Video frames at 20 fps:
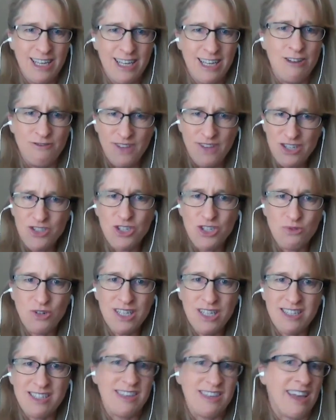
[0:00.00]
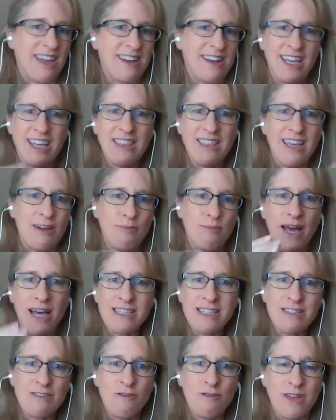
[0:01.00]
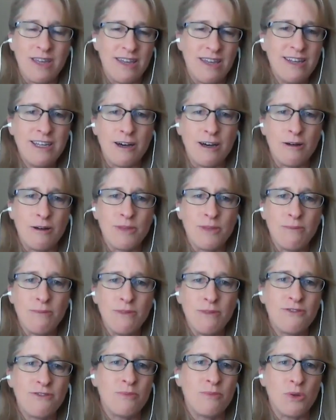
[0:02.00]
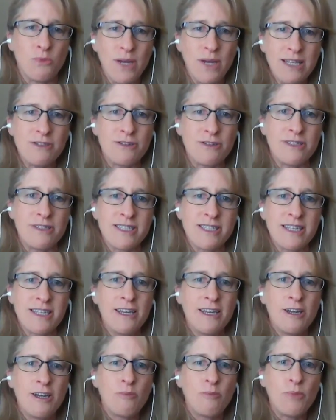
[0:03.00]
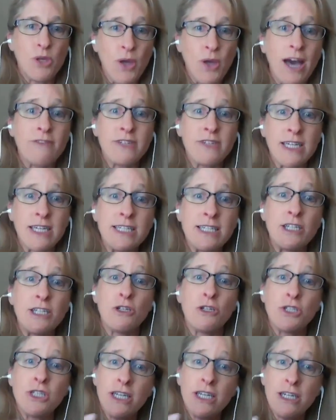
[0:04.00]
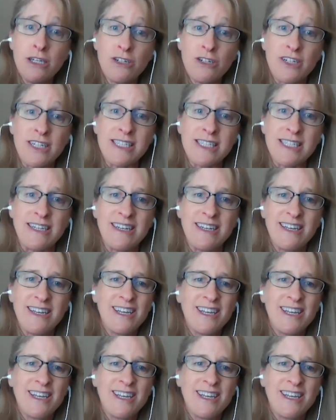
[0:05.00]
invest in real estate and get that passive income coming from the rentals but you have to continue to increase it